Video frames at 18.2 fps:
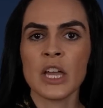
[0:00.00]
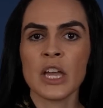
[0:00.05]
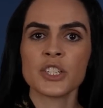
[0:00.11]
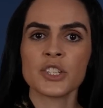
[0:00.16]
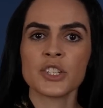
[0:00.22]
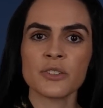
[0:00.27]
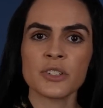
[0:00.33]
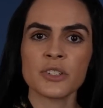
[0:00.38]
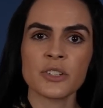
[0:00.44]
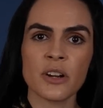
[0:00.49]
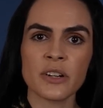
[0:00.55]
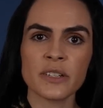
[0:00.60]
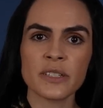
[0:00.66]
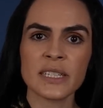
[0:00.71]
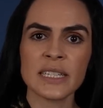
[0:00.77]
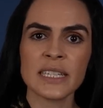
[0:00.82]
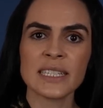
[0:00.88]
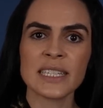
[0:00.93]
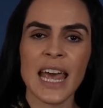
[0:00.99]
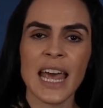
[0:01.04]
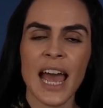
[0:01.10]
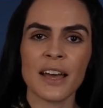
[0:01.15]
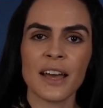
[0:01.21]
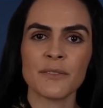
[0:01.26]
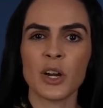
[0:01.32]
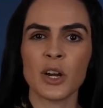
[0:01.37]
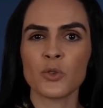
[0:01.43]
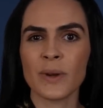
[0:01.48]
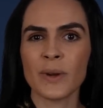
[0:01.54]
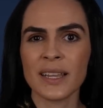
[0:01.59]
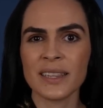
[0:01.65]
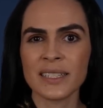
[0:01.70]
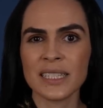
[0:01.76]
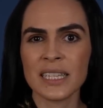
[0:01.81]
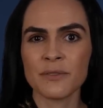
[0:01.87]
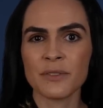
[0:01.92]
So starseeds have a
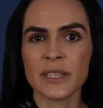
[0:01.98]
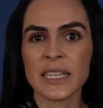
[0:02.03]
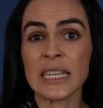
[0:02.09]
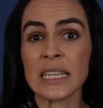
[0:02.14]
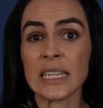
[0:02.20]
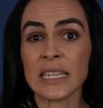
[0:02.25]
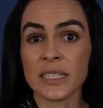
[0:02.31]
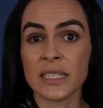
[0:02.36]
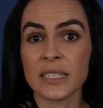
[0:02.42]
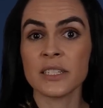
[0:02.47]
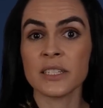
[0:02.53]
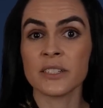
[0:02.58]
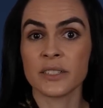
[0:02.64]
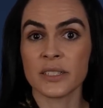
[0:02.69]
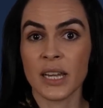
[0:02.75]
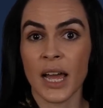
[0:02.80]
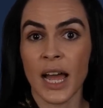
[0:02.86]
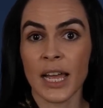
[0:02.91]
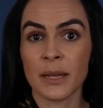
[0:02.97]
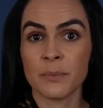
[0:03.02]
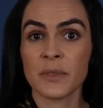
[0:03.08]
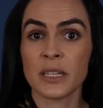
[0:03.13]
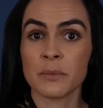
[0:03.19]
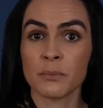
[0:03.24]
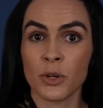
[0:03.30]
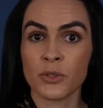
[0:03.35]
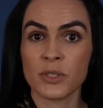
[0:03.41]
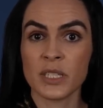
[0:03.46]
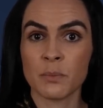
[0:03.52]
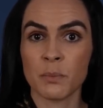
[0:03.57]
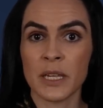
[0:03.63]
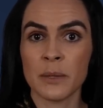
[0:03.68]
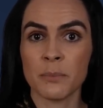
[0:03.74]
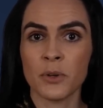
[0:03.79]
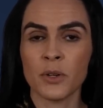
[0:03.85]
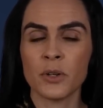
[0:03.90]
relatively easier time than most
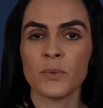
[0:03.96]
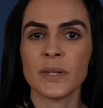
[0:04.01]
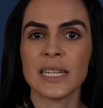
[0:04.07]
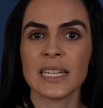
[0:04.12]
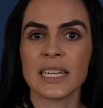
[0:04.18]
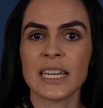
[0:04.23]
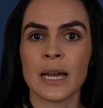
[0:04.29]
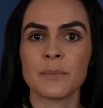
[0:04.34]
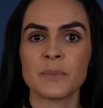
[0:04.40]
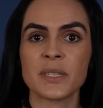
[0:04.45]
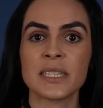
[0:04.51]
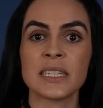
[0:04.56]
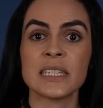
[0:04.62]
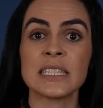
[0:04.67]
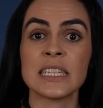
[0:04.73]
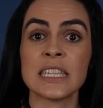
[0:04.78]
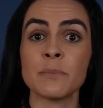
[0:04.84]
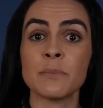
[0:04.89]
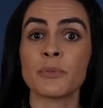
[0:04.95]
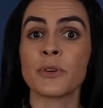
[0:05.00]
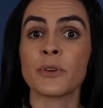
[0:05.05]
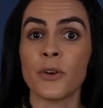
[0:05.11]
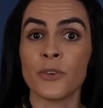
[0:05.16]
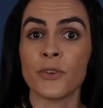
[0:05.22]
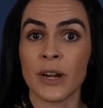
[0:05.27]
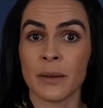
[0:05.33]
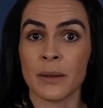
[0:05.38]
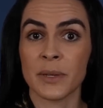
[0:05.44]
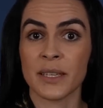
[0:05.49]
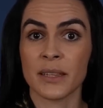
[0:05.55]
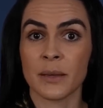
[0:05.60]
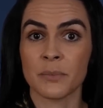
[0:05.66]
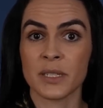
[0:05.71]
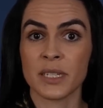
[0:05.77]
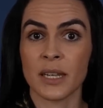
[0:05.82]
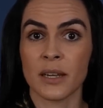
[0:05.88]
people when it comes to deprogramming
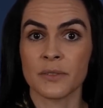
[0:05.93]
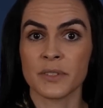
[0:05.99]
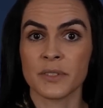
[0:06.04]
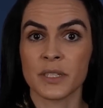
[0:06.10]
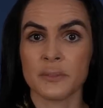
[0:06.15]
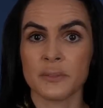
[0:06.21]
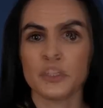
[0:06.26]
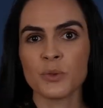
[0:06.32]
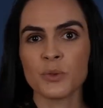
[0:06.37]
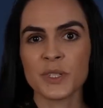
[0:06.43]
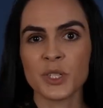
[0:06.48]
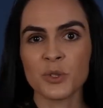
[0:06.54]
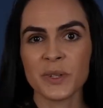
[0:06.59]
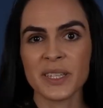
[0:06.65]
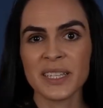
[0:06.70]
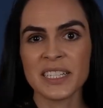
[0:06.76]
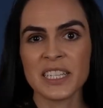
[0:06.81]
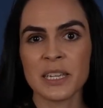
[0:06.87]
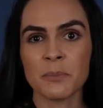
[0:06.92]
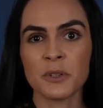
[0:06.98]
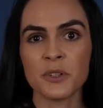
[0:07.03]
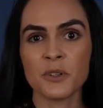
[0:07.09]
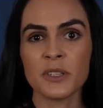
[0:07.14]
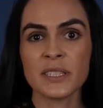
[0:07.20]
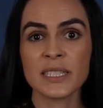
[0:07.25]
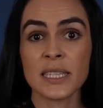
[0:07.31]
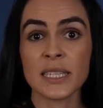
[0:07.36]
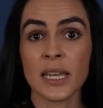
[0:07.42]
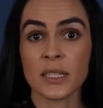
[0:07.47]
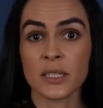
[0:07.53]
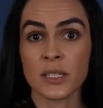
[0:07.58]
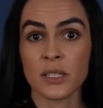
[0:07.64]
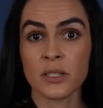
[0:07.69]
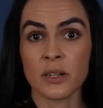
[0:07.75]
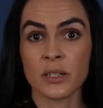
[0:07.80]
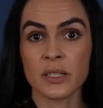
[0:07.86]
themselves. So what's really typical is that a
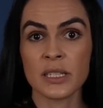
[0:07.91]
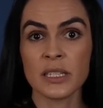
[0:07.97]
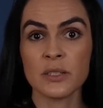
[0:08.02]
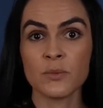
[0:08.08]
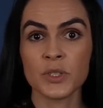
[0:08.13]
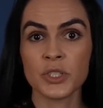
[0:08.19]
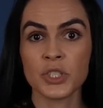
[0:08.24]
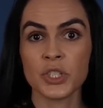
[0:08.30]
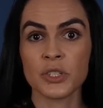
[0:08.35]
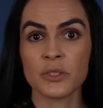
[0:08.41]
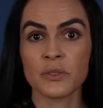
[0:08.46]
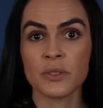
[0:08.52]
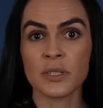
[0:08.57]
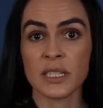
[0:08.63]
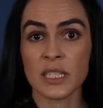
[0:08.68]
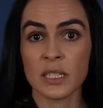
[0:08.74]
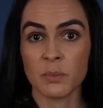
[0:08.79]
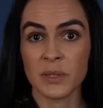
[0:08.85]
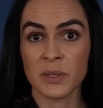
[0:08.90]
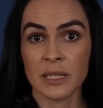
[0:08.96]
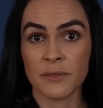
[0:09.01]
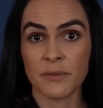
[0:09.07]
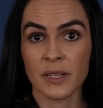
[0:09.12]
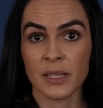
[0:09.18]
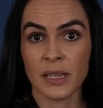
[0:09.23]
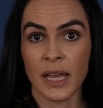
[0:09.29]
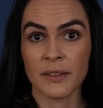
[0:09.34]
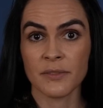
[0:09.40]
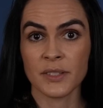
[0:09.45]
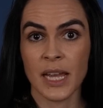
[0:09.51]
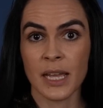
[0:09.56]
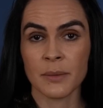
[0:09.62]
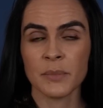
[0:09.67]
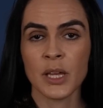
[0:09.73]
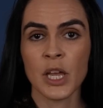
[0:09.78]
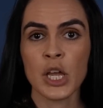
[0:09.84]
starseed will choose a specific
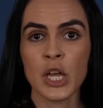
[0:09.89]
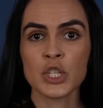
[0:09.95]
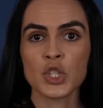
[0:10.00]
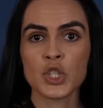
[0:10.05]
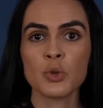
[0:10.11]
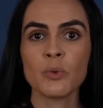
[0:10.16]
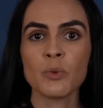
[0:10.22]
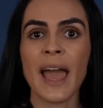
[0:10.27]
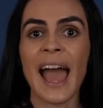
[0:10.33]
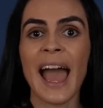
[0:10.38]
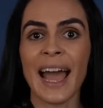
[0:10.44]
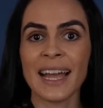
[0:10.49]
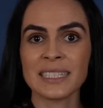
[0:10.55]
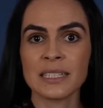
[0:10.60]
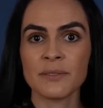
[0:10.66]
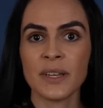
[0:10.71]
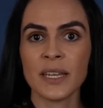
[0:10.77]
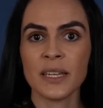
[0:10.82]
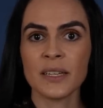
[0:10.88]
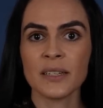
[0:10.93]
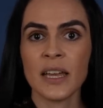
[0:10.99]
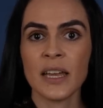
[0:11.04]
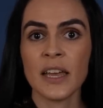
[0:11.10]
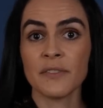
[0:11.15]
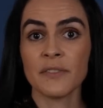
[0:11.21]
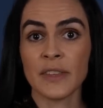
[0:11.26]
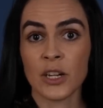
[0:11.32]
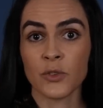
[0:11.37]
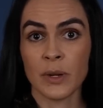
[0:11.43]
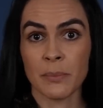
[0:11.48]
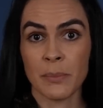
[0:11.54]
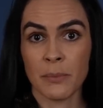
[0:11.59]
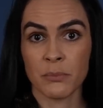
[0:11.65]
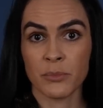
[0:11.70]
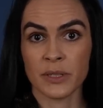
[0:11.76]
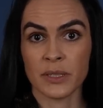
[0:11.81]
lifetime to activate their
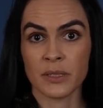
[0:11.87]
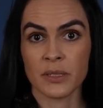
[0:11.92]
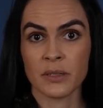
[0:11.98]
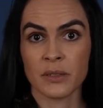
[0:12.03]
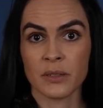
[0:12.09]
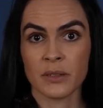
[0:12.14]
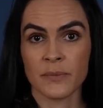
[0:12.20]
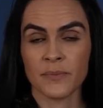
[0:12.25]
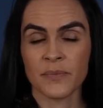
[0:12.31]
remembrance.